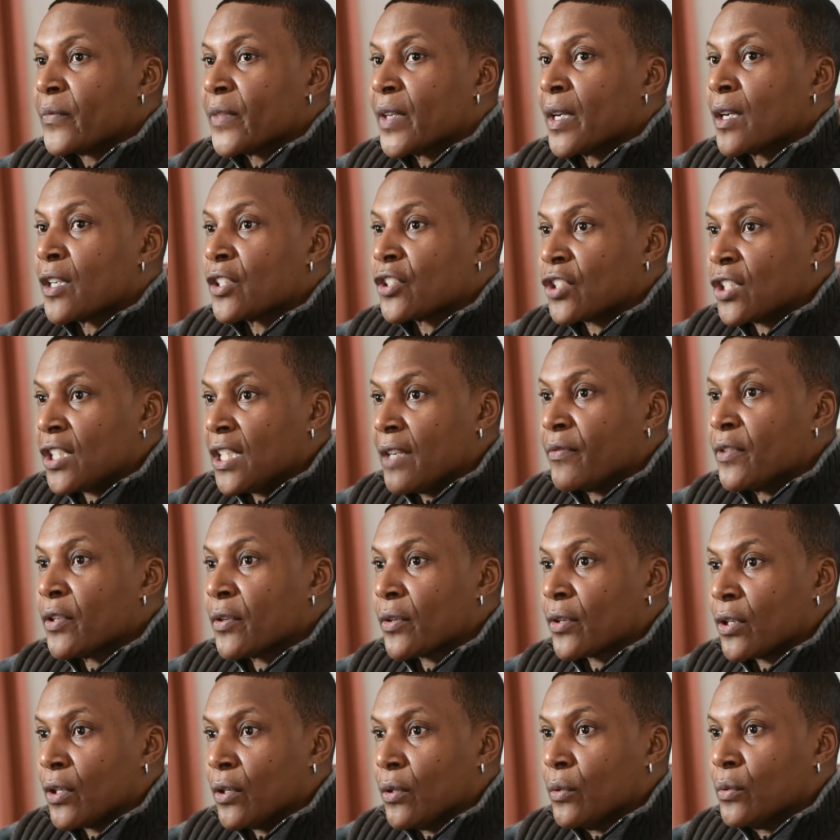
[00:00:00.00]
achieve their
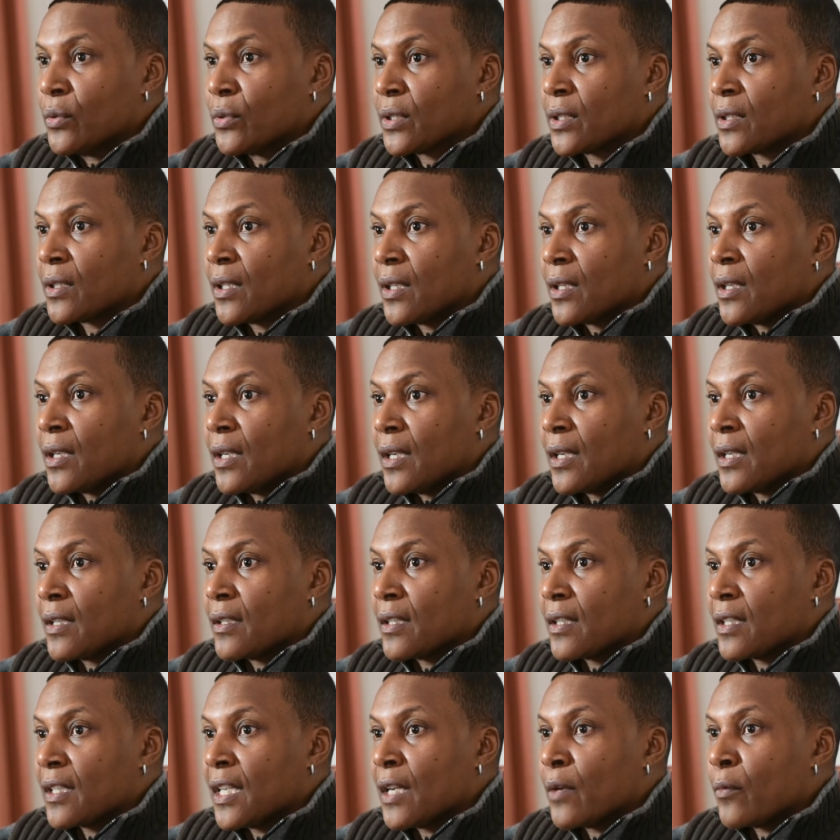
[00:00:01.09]
goals
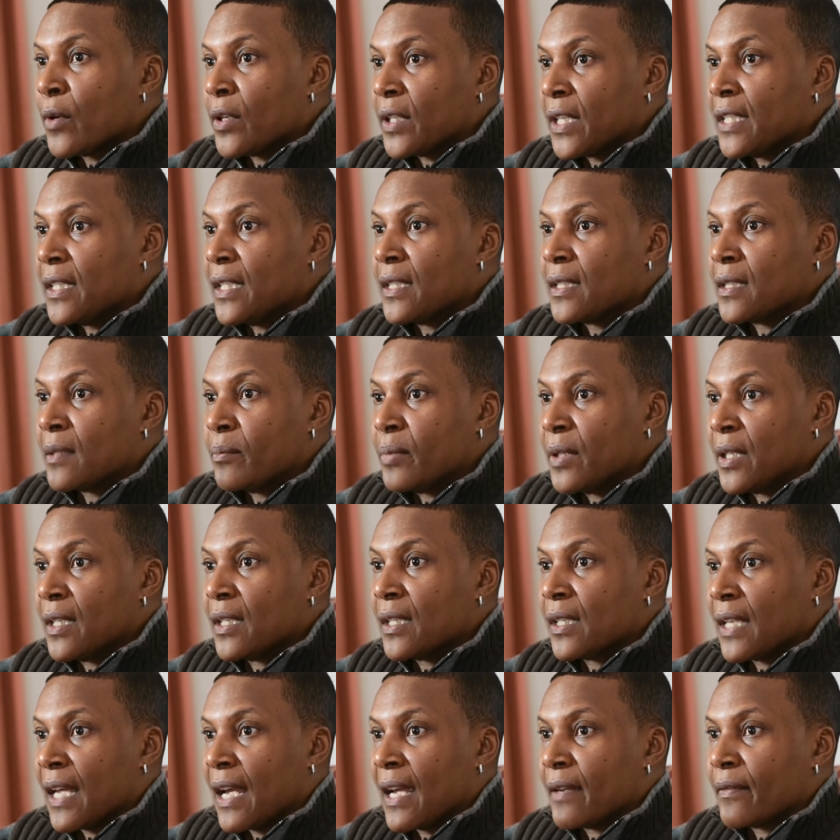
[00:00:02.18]
and get where they need to be
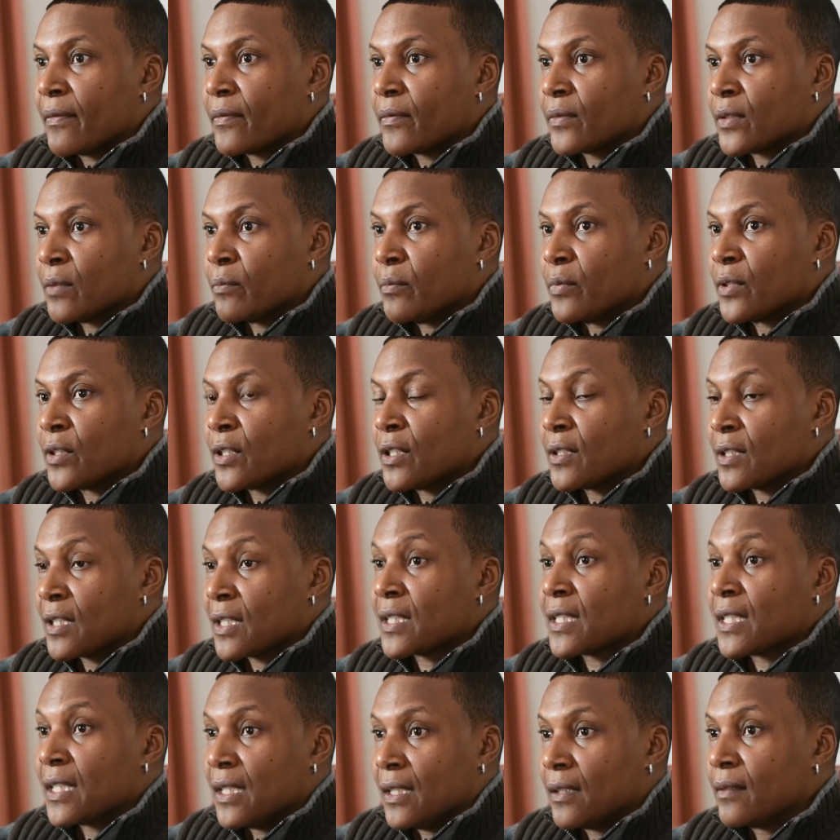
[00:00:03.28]
in life to
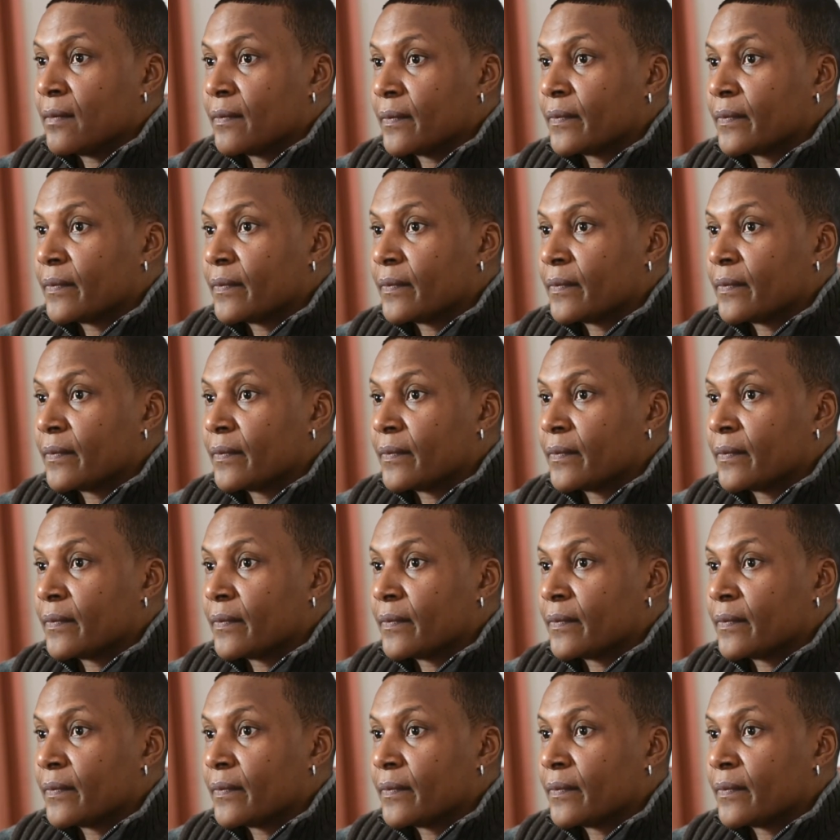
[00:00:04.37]
succeed.